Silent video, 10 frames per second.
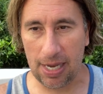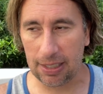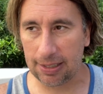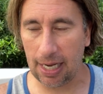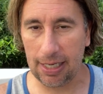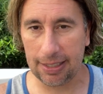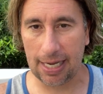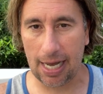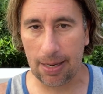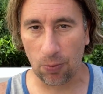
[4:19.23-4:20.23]
study
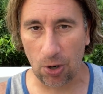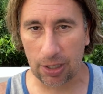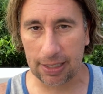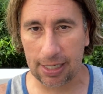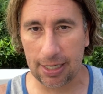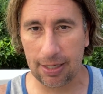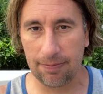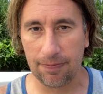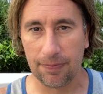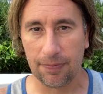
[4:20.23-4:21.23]
time, work
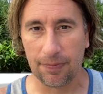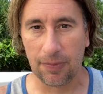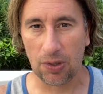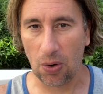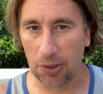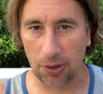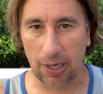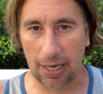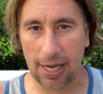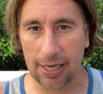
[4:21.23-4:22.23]
time, going to our
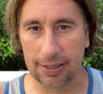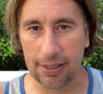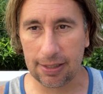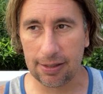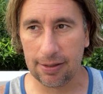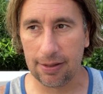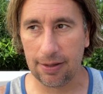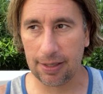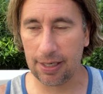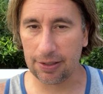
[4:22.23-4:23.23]
classes.
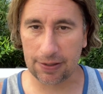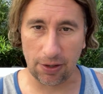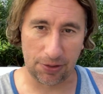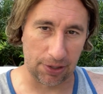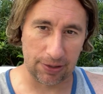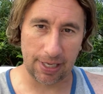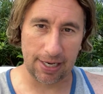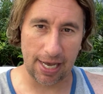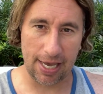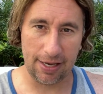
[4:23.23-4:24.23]
Then Thursday
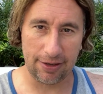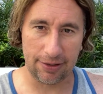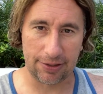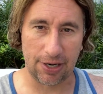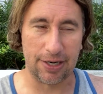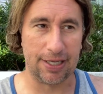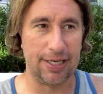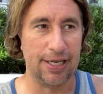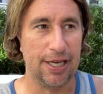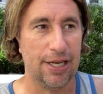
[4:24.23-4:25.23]
night
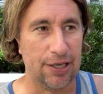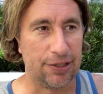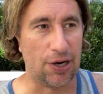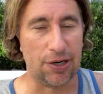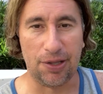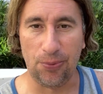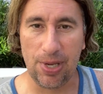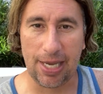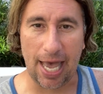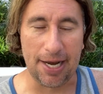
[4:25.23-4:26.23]
started the
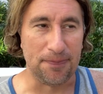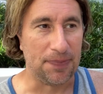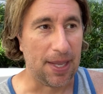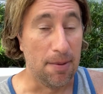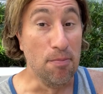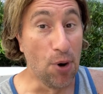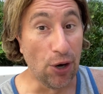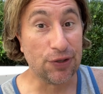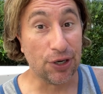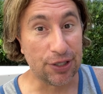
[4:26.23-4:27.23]
weekend
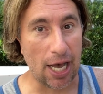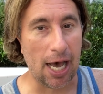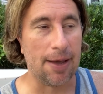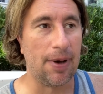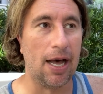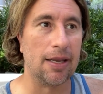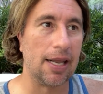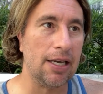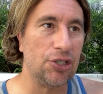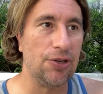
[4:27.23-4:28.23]
most of the time,
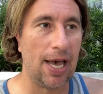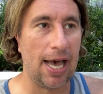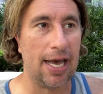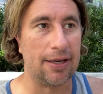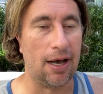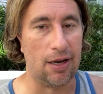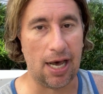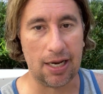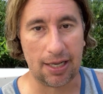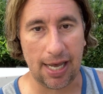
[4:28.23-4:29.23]
unless you had a
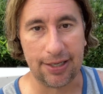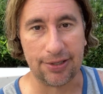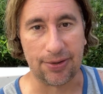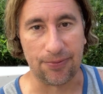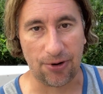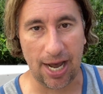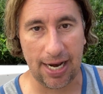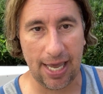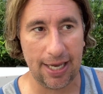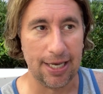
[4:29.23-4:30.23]
lot of classes on
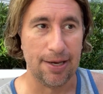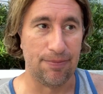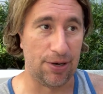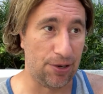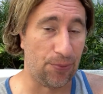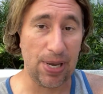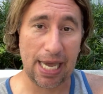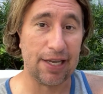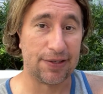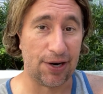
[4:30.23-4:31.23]
Friday, but your
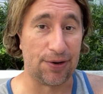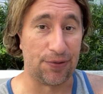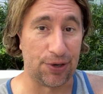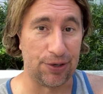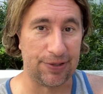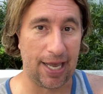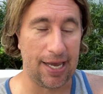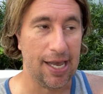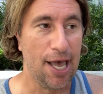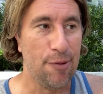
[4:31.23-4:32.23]
weekend started on
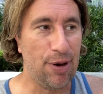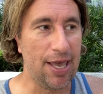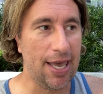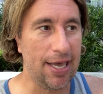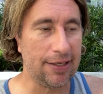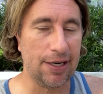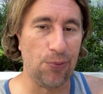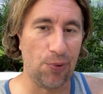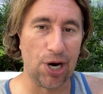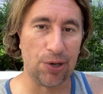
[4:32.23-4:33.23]
Thursday. But isn't
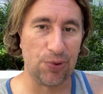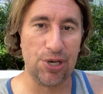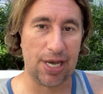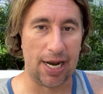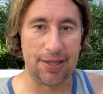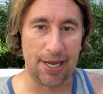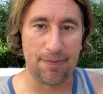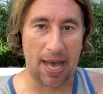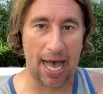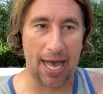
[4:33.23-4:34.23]
it weird when you kind of think
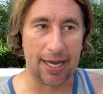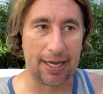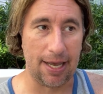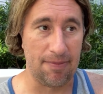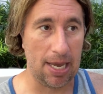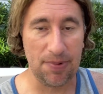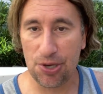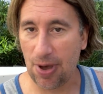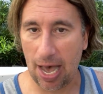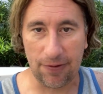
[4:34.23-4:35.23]
back, and maybe
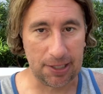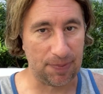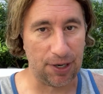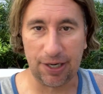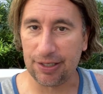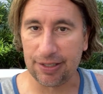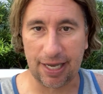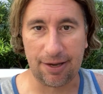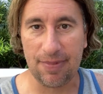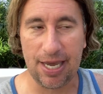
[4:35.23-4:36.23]
you have experiences
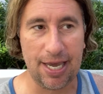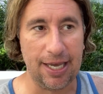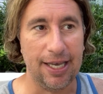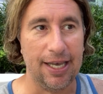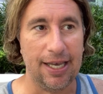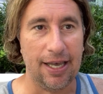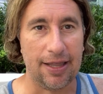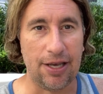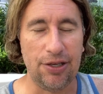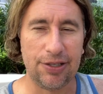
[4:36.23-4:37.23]
like me,
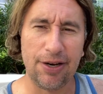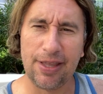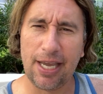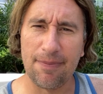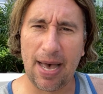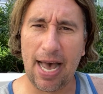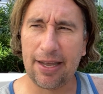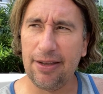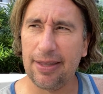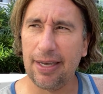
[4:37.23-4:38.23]
that you start thinking
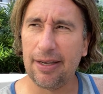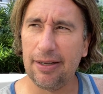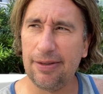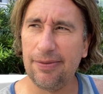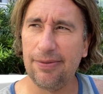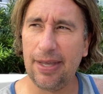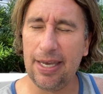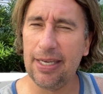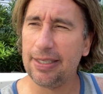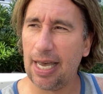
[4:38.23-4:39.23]
back and you think, oh,
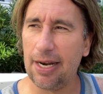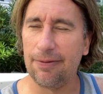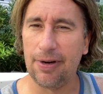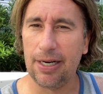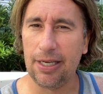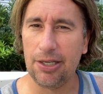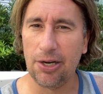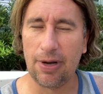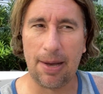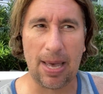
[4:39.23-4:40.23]
that is kind of funny, you
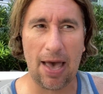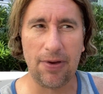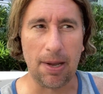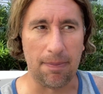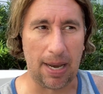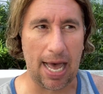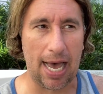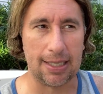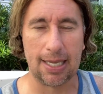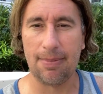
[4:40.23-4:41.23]
know, I'm having a
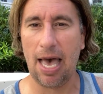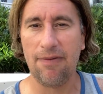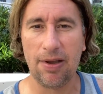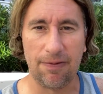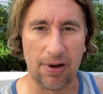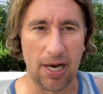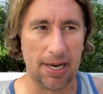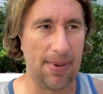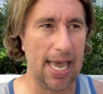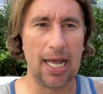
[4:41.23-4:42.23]
blast, I'm having
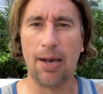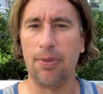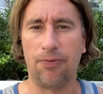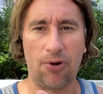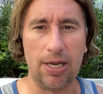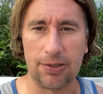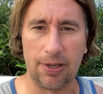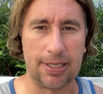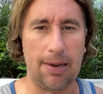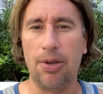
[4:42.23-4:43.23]
fun, I'm hanging out with friends all
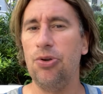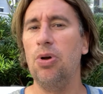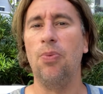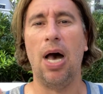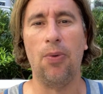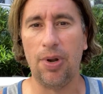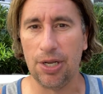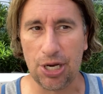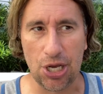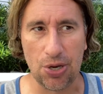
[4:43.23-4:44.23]
the time, I'm doing what I want
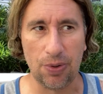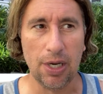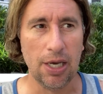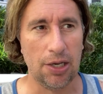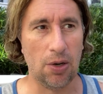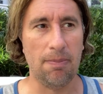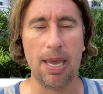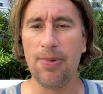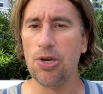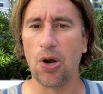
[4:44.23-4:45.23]
to do, you know,
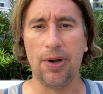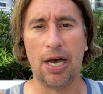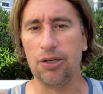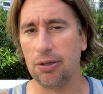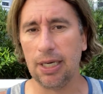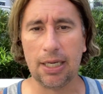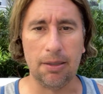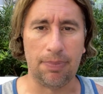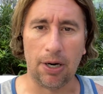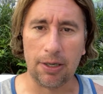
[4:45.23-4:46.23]
maybe you're going out drinking
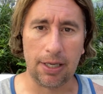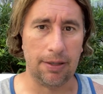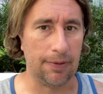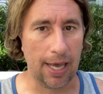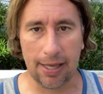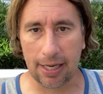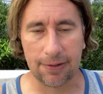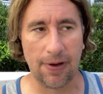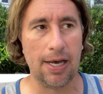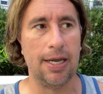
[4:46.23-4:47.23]
and partying, hey,
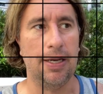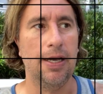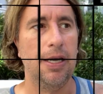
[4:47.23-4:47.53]
that's fine,